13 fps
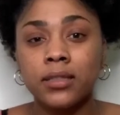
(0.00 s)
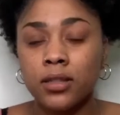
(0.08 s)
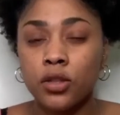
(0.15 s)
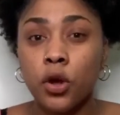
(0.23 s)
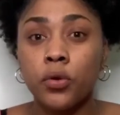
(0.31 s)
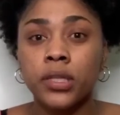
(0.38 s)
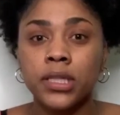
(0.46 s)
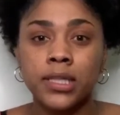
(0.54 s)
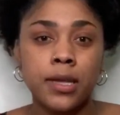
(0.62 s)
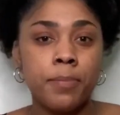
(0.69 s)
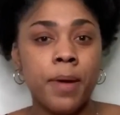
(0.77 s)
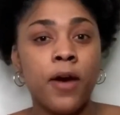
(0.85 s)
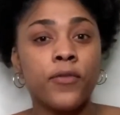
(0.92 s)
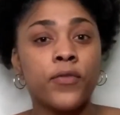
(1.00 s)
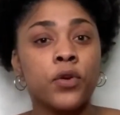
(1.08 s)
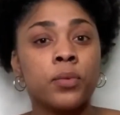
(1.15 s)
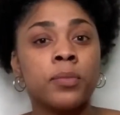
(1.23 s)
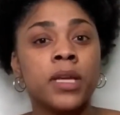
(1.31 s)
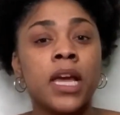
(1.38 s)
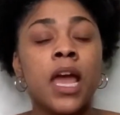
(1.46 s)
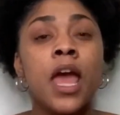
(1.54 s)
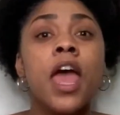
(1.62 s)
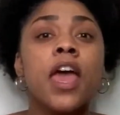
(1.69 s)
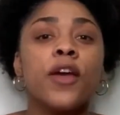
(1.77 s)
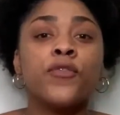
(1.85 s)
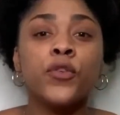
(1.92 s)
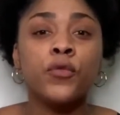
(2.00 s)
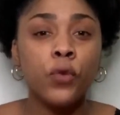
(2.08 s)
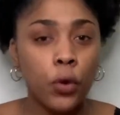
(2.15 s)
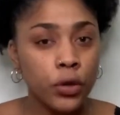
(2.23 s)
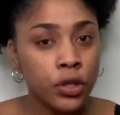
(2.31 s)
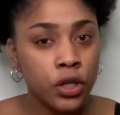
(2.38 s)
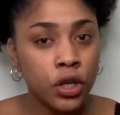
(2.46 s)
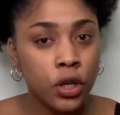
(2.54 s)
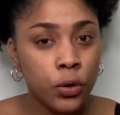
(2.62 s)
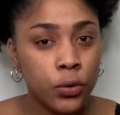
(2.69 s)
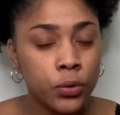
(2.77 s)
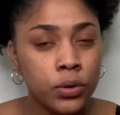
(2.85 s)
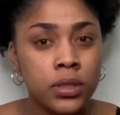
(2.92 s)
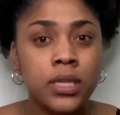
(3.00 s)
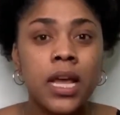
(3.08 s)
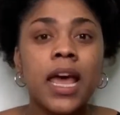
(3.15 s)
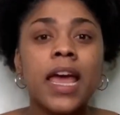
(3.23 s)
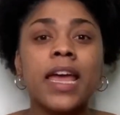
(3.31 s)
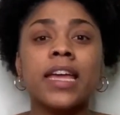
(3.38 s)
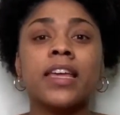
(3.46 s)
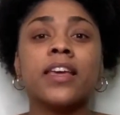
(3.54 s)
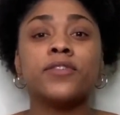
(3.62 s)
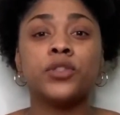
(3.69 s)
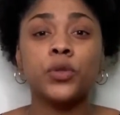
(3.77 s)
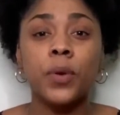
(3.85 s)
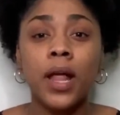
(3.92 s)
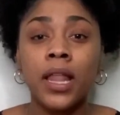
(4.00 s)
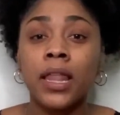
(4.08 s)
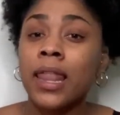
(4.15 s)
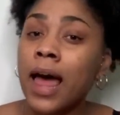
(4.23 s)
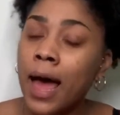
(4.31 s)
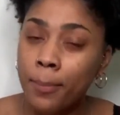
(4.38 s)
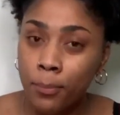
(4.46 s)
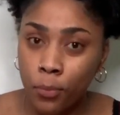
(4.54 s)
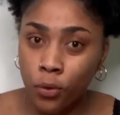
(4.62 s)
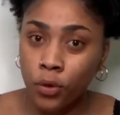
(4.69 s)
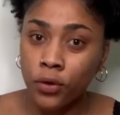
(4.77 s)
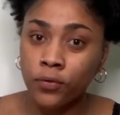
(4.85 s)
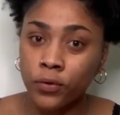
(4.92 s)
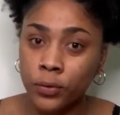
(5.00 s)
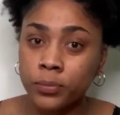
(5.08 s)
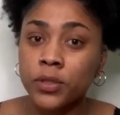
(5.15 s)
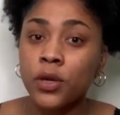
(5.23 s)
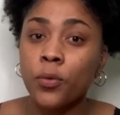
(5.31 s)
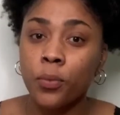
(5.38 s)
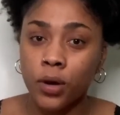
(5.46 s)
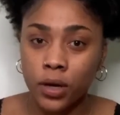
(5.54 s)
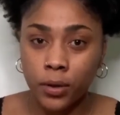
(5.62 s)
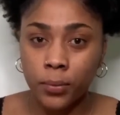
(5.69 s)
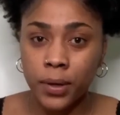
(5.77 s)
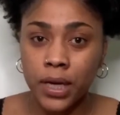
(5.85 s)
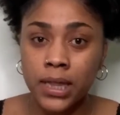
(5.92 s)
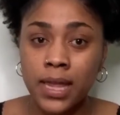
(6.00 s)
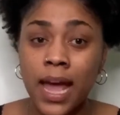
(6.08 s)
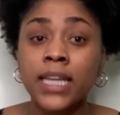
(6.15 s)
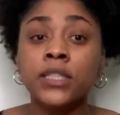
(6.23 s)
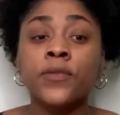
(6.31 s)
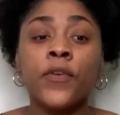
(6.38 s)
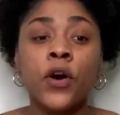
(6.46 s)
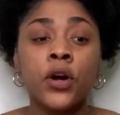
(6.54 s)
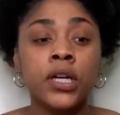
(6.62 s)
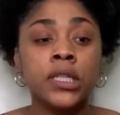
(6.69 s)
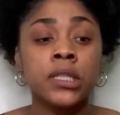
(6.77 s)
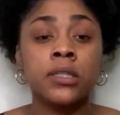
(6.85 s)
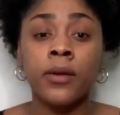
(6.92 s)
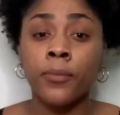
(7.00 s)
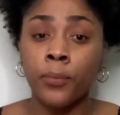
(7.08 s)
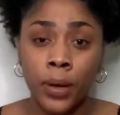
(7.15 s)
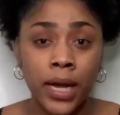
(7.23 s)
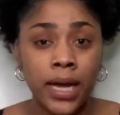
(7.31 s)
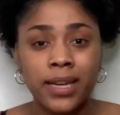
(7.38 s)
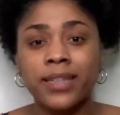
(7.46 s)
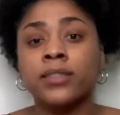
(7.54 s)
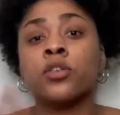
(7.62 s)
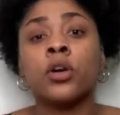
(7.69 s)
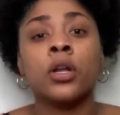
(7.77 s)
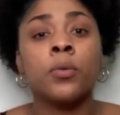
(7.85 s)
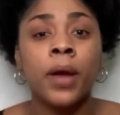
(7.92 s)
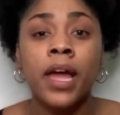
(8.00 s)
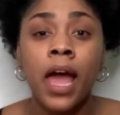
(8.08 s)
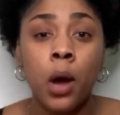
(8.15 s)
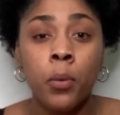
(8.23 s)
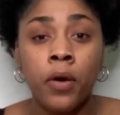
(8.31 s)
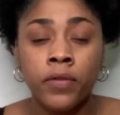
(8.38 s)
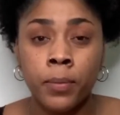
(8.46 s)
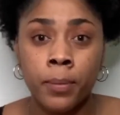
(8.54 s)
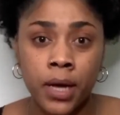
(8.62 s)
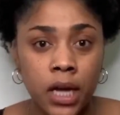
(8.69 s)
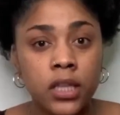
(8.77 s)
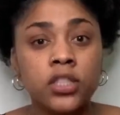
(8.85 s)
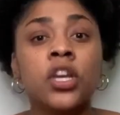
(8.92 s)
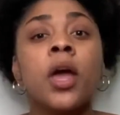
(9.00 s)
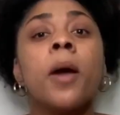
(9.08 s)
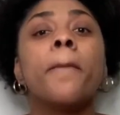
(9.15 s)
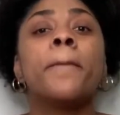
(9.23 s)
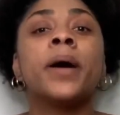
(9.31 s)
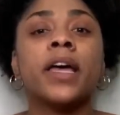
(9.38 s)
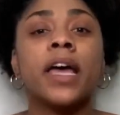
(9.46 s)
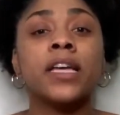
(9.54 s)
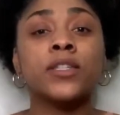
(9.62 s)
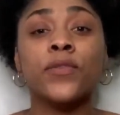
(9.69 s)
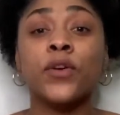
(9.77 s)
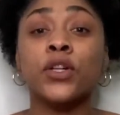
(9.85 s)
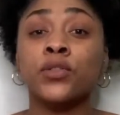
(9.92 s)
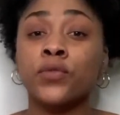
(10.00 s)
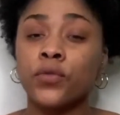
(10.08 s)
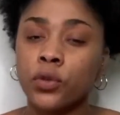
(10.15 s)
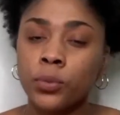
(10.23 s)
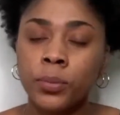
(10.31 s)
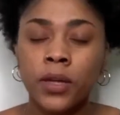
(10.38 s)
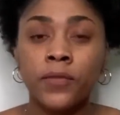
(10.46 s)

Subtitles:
throwing this tip out for me. If you roll your clothes, it gives you a lot more room to work with. As far as the weight, it's going to weigh however much. But as far as room, if